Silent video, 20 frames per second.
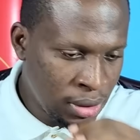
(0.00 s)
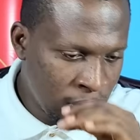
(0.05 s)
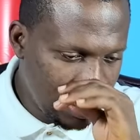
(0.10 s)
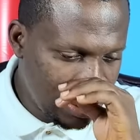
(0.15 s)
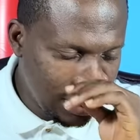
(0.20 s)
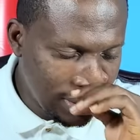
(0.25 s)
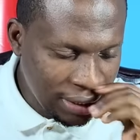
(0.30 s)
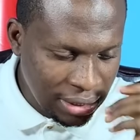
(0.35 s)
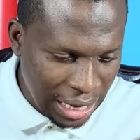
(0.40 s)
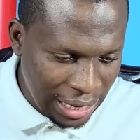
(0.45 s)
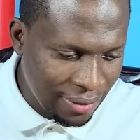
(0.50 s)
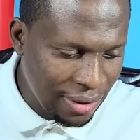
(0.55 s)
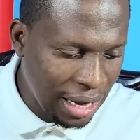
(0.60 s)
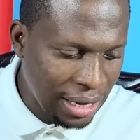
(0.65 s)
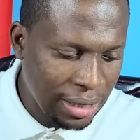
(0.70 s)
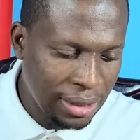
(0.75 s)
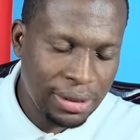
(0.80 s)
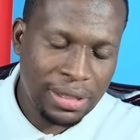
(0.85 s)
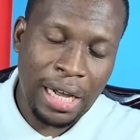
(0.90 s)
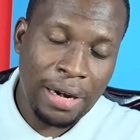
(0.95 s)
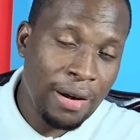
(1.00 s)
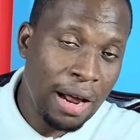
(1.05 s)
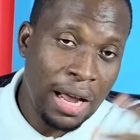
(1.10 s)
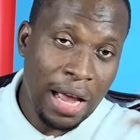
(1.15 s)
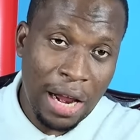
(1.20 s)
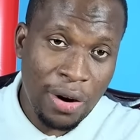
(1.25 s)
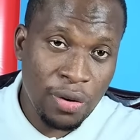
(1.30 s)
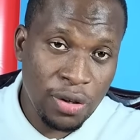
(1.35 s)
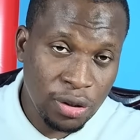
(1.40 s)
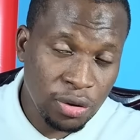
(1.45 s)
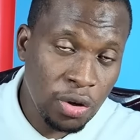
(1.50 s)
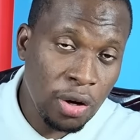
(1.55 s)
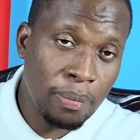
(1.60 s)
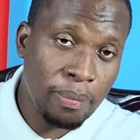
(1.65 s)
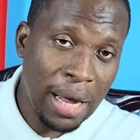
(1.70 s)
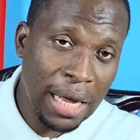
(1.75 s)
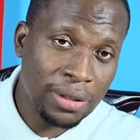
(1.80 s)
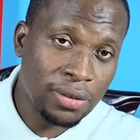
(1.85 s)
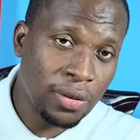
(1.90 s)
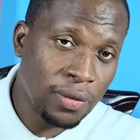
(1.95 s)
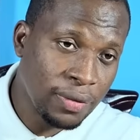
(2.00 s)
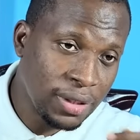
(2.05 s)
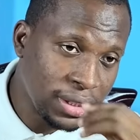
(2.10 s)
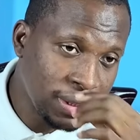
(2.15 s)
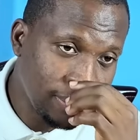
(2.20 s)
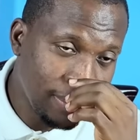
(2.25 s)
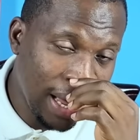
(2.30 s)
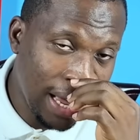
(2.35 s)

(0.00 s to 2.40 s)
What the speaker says: Shadrakado is not part of it,